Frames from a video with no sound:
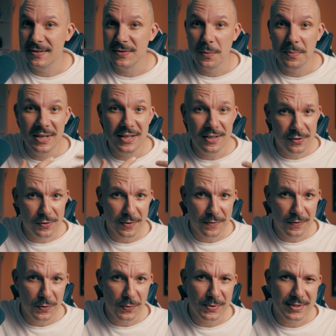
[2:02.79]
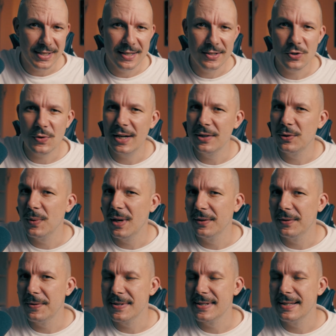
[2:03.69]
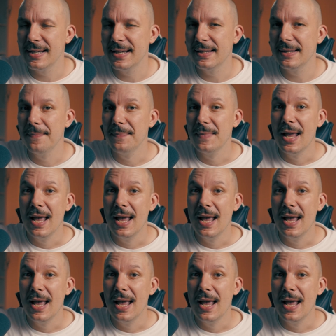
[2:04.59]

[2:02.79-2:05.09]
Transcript: some interviews, and try to understand